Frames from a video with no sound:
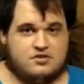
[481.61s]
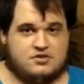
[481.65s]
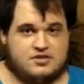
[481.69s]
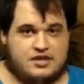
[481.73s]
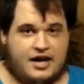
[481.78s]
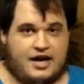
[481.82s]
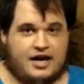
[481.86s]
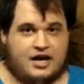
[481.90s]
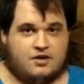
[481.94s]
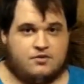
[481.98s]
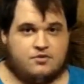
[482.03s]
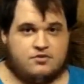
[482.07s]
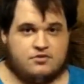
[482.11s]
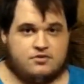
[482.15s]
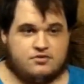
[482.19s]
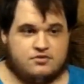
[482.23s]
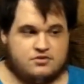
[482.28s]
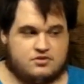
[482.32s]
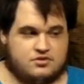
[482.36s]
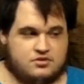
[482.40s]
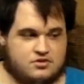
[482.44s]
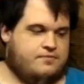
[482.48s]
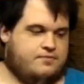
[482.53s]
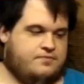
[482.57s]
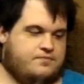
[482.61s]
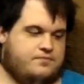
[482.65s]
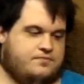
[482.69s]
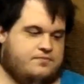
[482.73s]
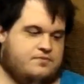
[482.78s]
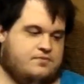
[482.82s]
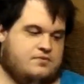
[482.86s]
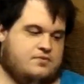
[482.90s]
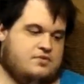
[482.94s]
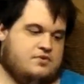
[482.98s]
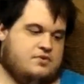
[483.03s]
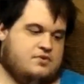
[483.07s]
towers.
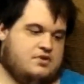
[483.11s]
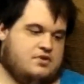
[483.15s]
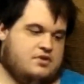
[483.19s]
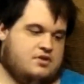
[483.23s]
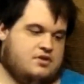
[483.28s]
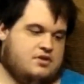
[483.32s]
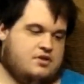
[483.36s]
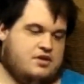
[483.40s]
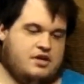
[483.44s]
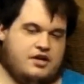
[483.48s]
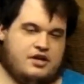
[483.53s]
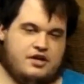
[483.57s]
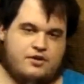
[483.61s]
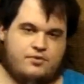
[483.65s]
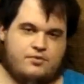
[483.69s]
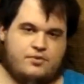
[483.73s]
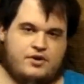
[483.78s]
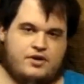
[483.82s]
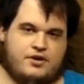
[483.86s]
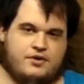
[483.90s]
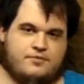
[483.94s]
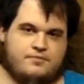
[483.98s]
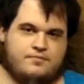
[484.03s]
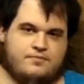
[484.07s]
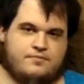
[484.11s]
Anyway,